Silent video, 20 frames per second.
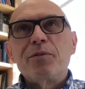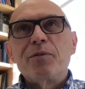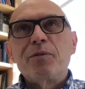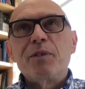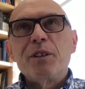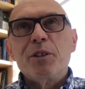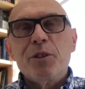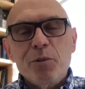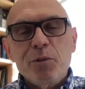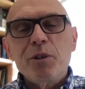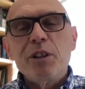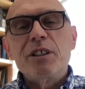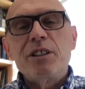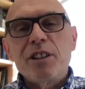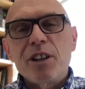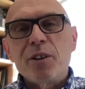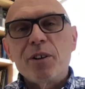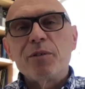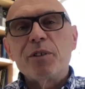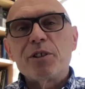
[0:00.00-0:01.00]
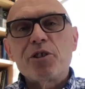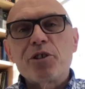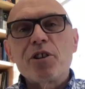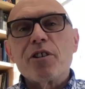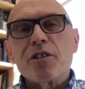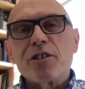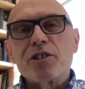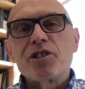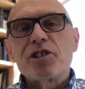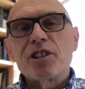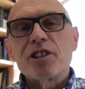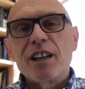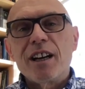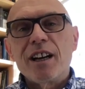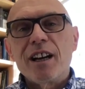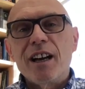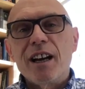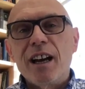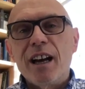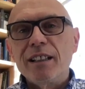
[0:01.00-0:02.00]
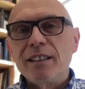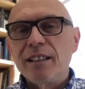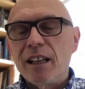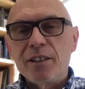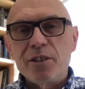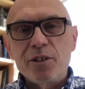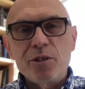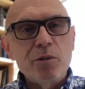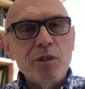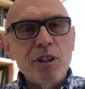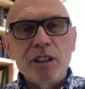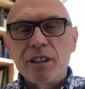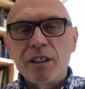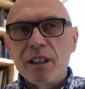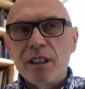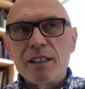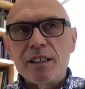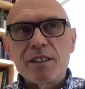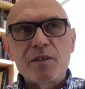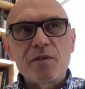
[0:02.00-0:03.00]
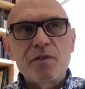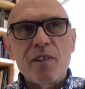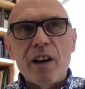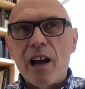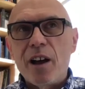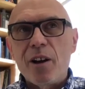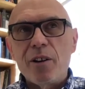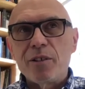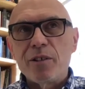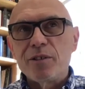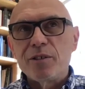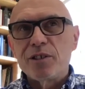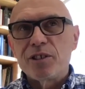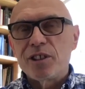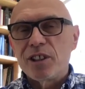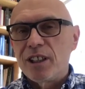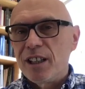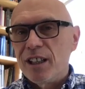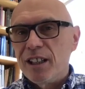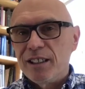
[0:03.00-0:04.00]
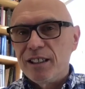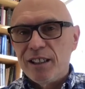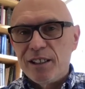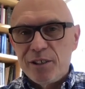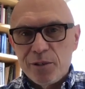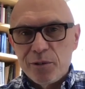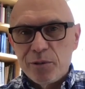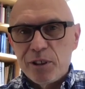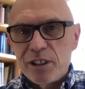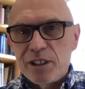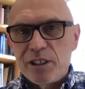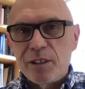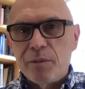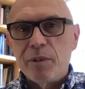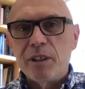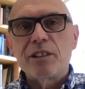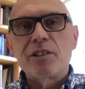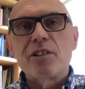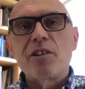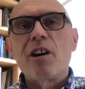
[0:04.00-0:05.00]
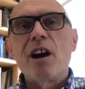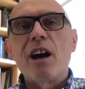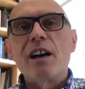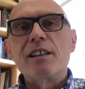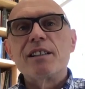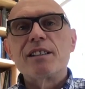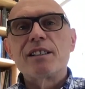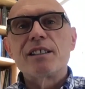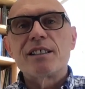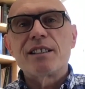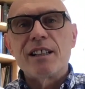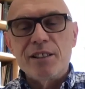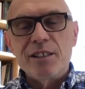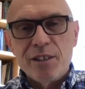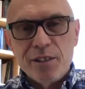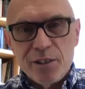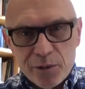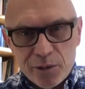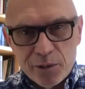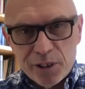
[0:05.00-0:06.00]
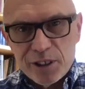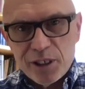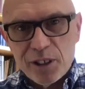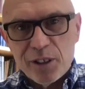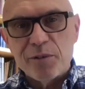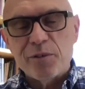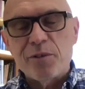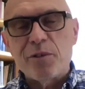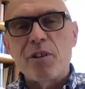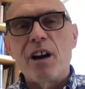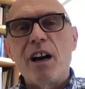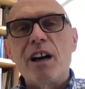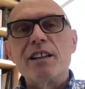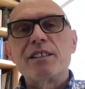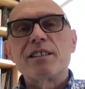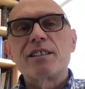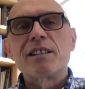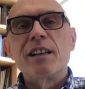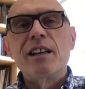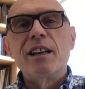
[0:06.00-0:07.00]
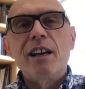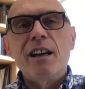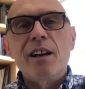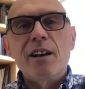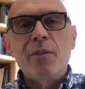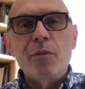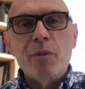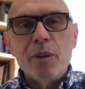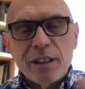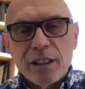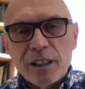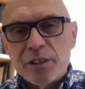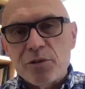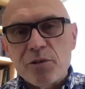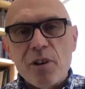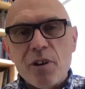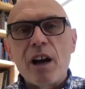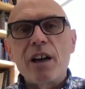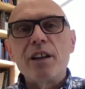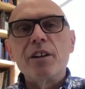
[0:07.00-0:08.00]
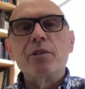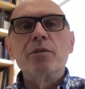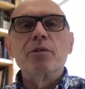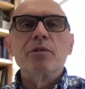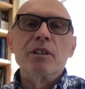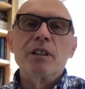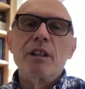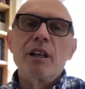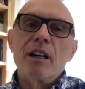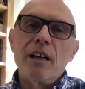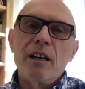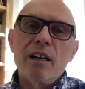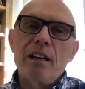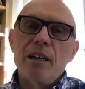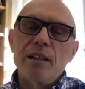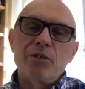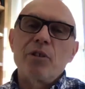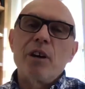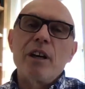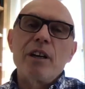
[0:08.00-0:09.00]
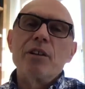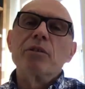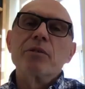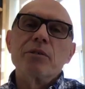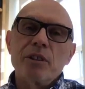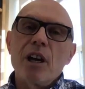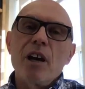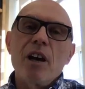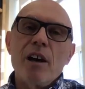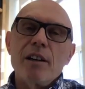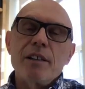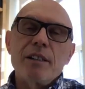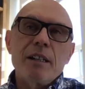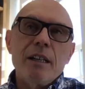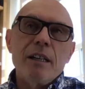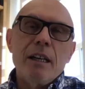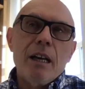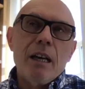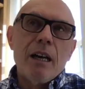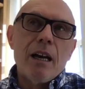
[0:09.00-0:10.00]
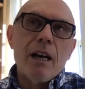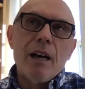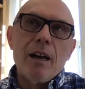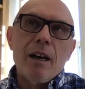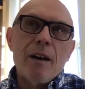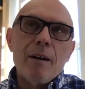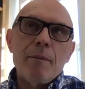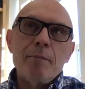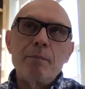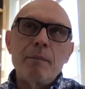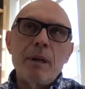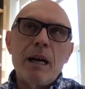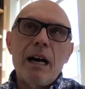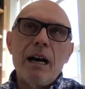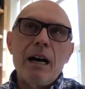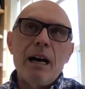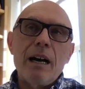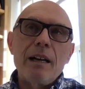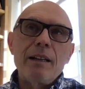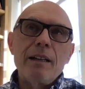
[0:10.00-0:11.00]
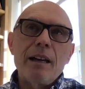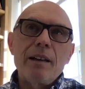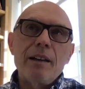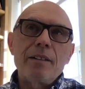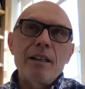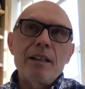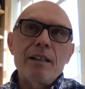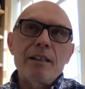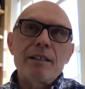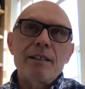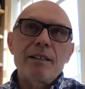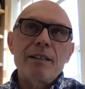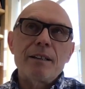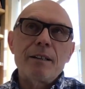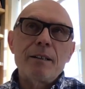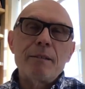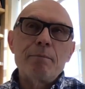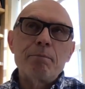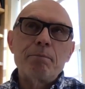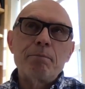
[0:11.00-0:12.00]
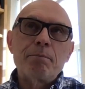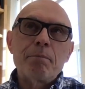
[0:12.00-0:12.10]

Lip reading: unity of the church, and that unity is found in the unity with Christ and unity of Christ with the triune God. I think the